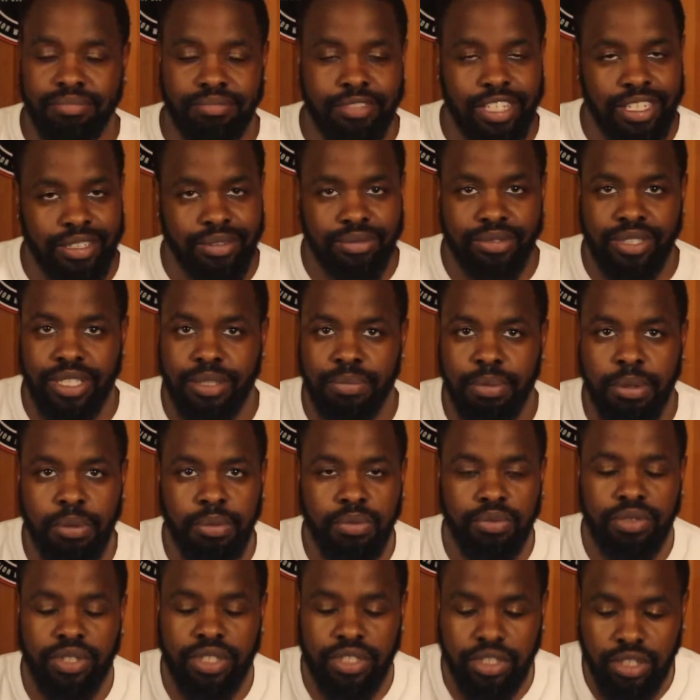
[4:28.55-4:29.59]
I don't think people
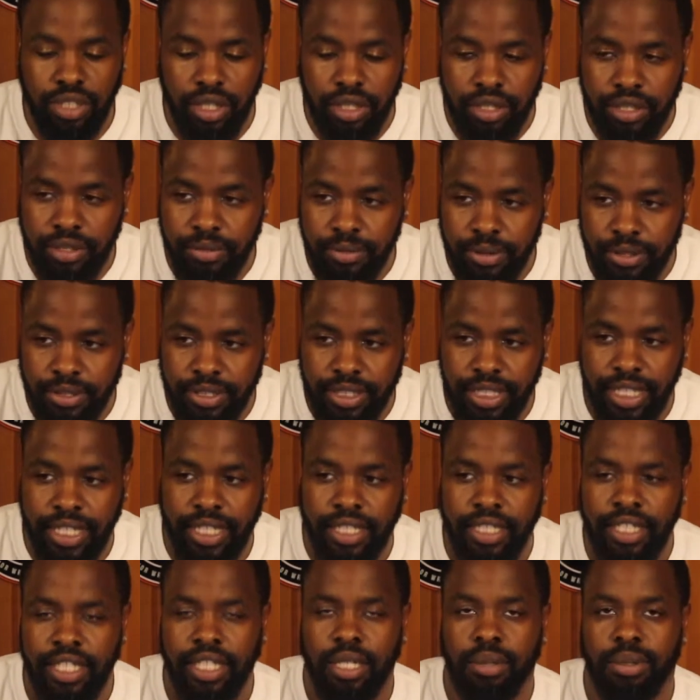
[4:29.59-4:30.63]
are really talking about that
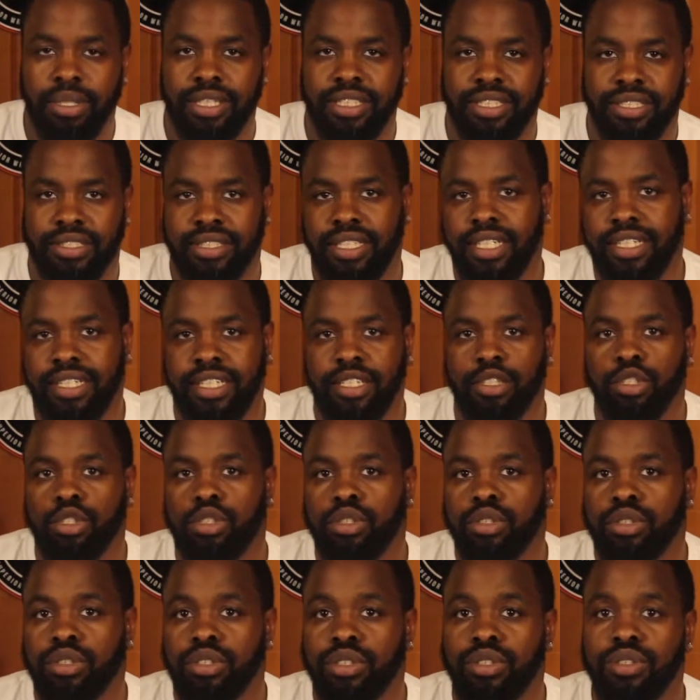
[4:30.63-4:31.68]
because I think they're
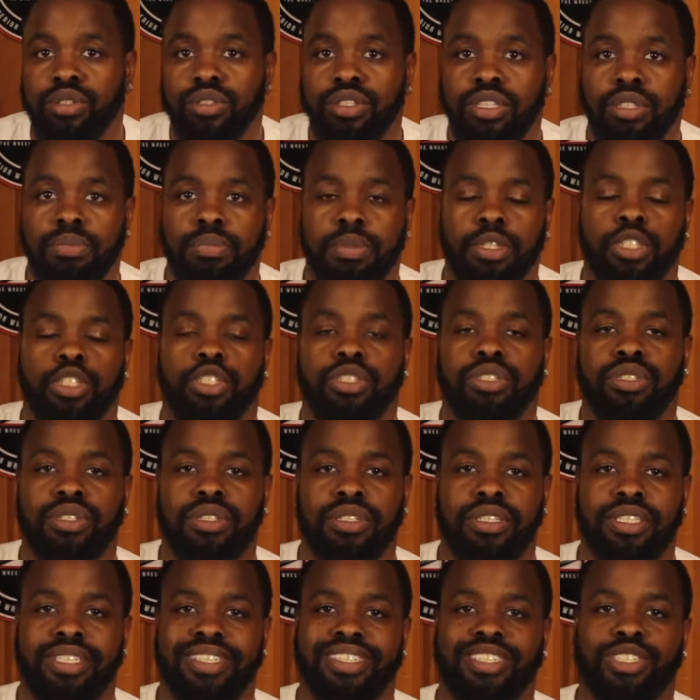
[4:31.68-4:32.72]
slowly but
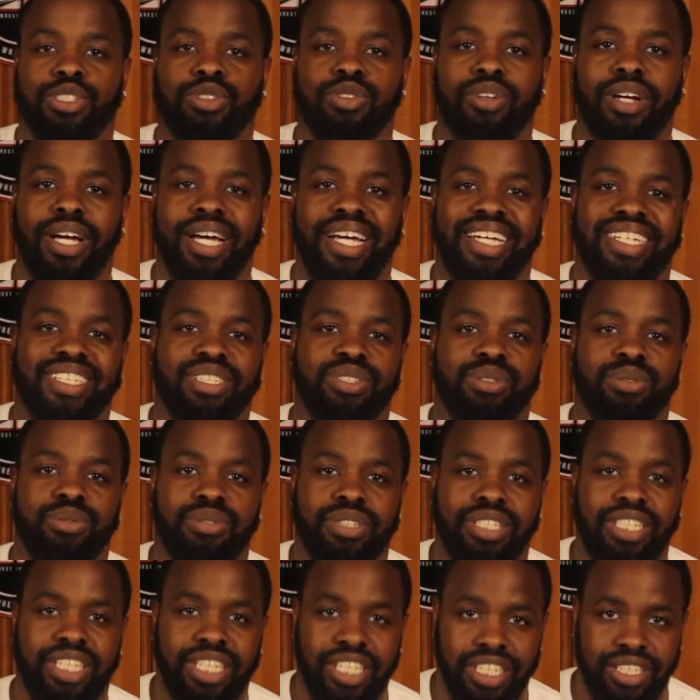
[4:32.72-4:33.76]
surely trying to
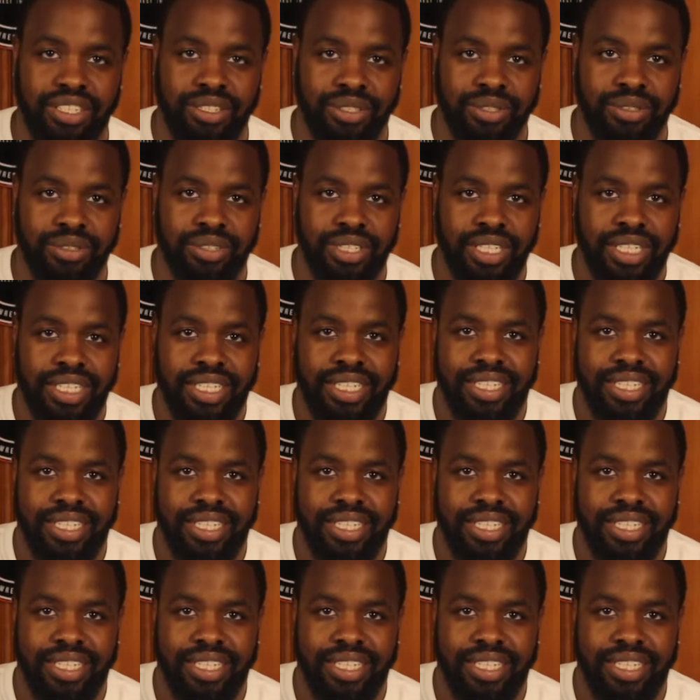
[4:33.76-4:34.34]
kill